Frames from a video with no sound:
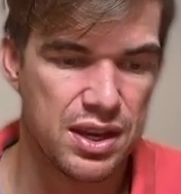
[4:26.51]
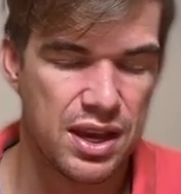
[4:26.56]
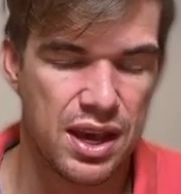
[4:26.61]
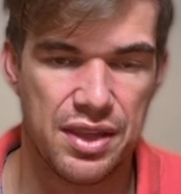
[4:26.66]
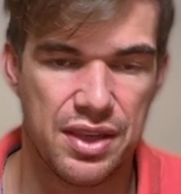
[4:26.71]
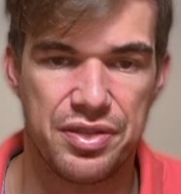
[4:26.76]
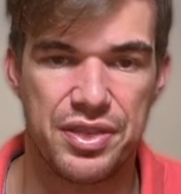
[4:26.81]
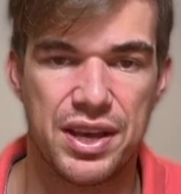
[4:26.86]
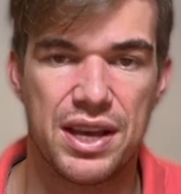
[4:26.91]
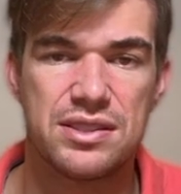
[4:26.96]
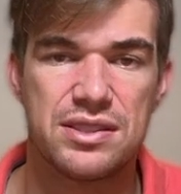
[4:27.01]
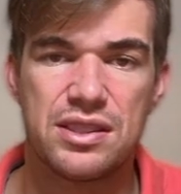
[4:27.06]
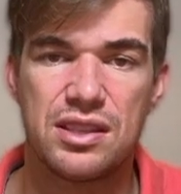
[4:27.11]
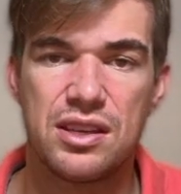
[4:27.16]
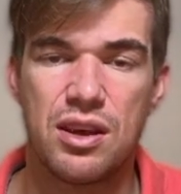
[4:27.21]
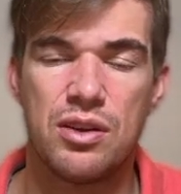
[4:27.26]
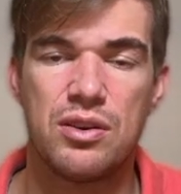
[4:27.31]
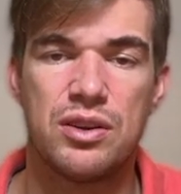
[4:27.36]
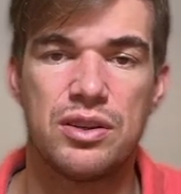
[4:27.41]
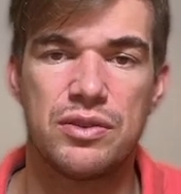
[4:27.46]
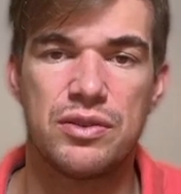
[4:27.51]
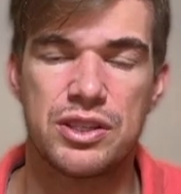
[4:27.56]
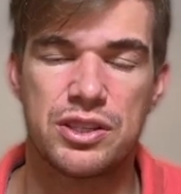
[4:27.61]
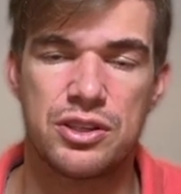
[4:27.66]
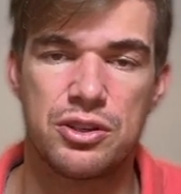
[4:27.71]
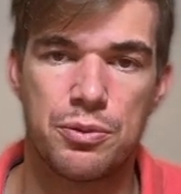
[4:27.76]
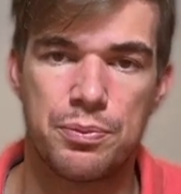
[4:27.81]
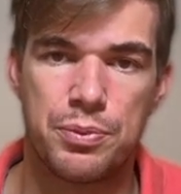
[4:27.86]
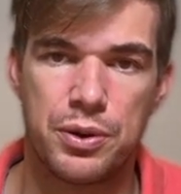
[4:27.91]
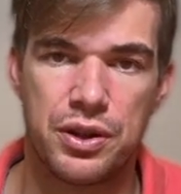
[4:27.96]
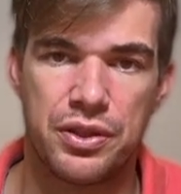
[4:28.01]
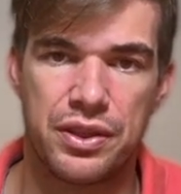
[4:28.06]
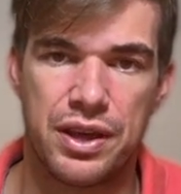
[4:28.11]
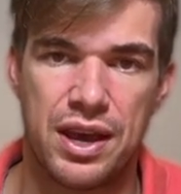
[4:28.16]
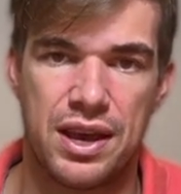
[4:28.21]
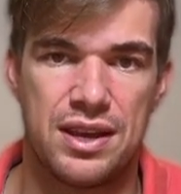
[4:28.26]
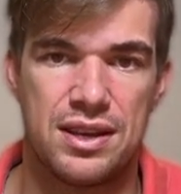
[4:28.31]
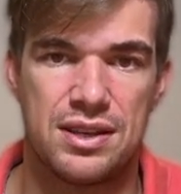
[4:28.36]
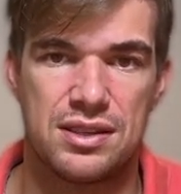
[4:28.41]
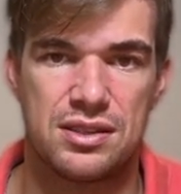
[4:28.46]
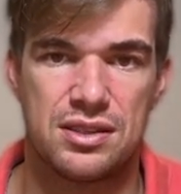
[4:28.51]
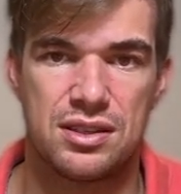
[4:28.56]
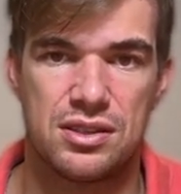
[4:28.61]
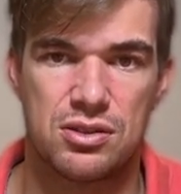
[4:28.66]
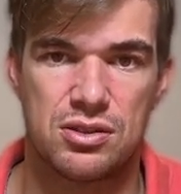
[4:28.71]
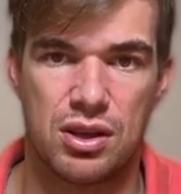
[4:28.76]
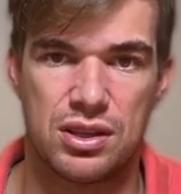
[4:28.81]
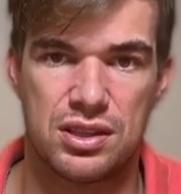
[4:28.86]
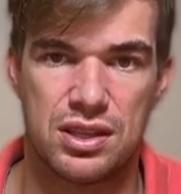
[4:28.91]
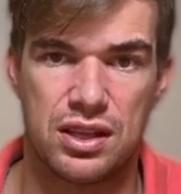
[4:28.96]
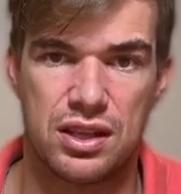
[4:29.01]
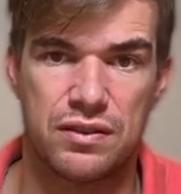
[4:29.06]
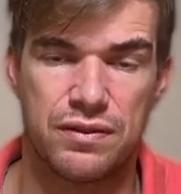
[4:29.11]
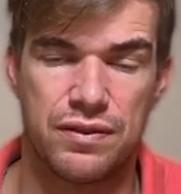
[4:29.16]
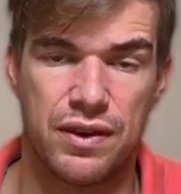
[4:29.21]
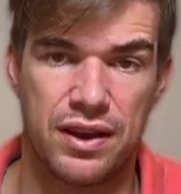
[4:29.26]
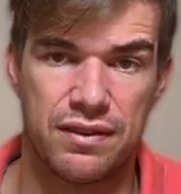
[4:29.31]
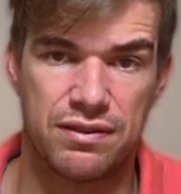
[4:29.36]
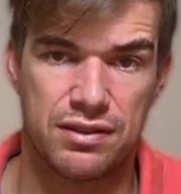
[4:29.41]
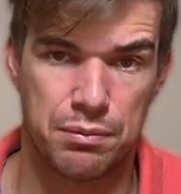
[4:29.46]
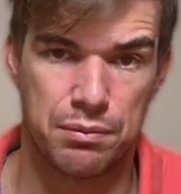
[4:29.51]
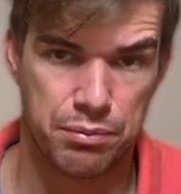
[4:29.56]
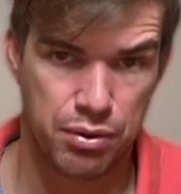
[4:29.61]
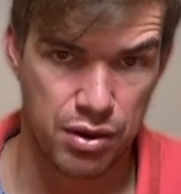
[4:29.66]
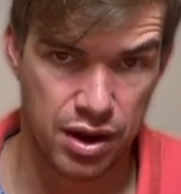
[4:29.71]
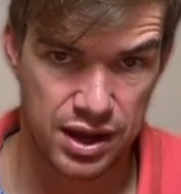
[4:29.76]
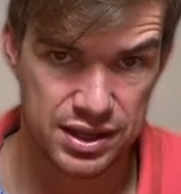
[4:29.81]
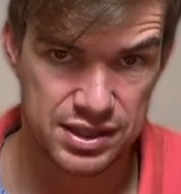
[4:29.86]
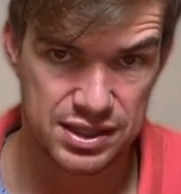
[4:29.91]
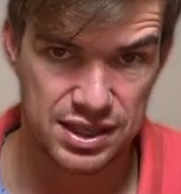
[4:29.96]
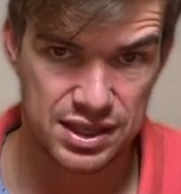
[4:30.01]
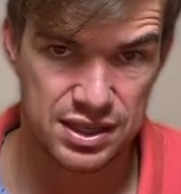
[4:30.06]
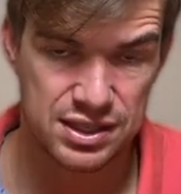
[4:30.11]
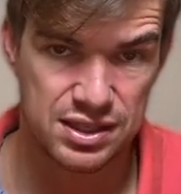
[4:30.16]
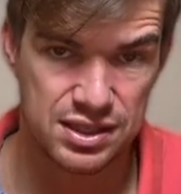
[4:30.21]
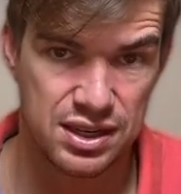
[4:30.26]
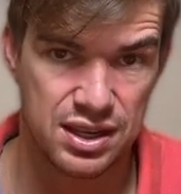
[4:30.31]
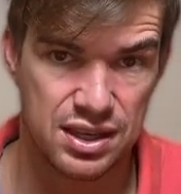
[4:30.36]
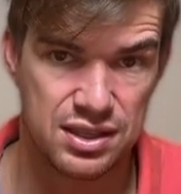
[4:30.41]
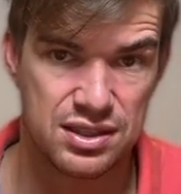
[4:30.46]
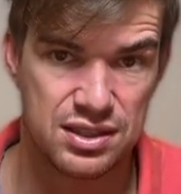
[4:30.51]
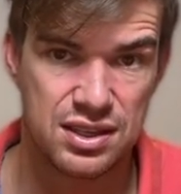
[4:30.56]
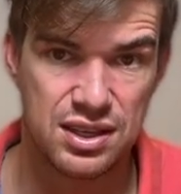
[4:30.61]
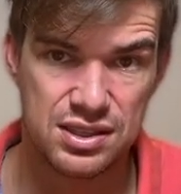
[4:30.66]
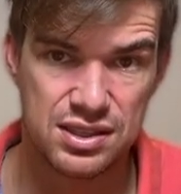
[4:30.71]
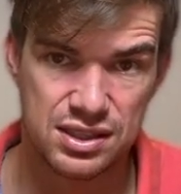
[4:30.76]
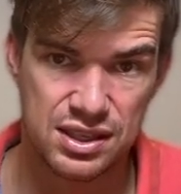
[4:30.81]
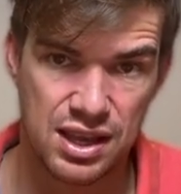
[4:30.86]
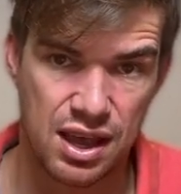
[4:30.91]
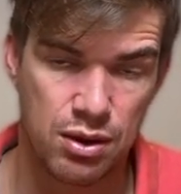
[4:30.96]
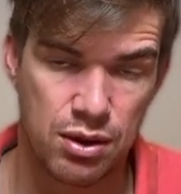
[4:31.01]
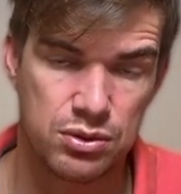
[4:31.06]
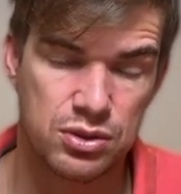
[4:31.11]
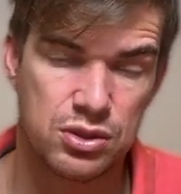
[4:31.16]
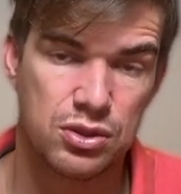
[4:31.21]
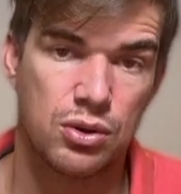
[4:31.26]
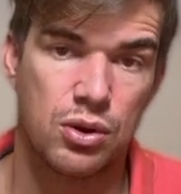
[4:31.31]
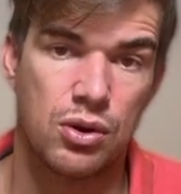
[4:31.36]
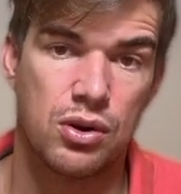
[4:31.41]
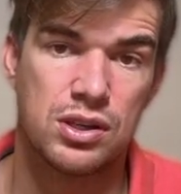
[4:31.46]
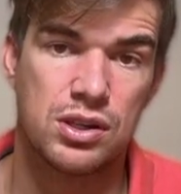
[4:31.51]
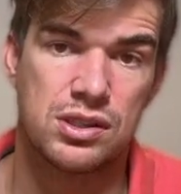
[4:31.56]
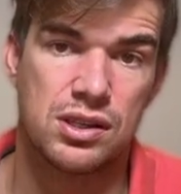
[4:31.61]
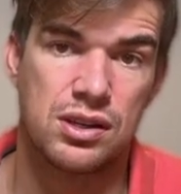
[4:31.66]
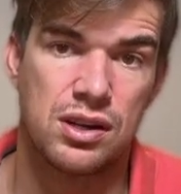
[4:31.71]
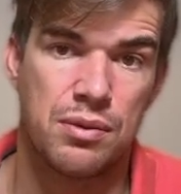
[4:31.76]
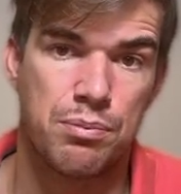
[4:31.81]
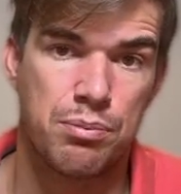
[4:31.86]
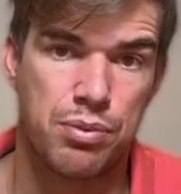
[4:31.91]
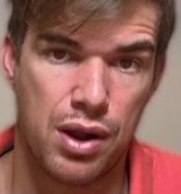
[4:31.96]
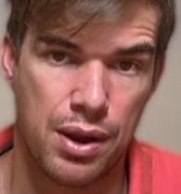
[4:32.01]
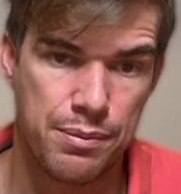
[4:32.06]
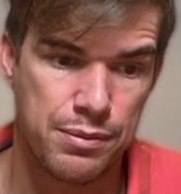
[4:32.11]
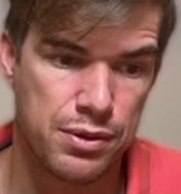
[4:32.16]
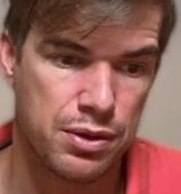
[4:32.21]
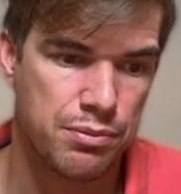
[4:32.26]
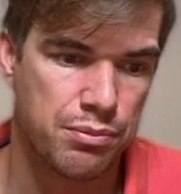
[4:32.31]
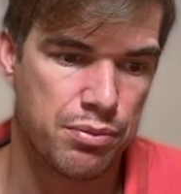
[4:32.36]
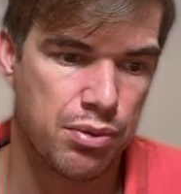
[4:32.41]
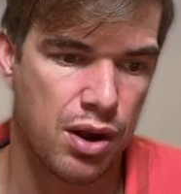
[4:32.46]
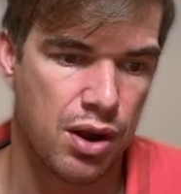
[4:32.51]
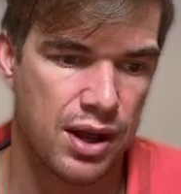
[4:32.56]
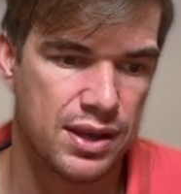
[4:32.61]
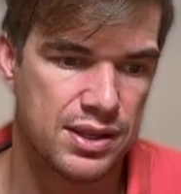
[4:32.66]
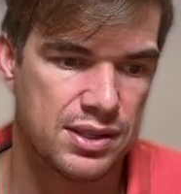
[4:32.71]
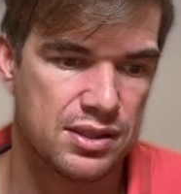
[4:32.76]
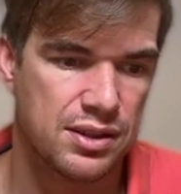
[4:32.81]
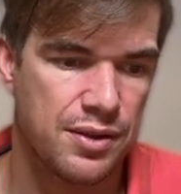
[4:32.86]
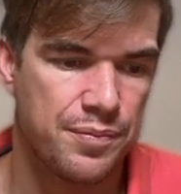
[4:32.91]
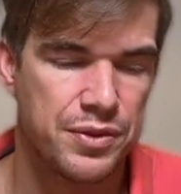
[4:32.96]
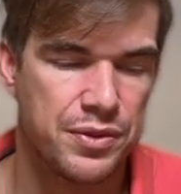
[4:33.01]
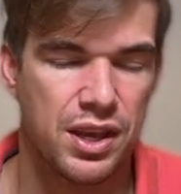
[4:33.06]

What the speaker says: And that's the only reason you're putting that, is to identify if the price is in a discount or is in a premium price.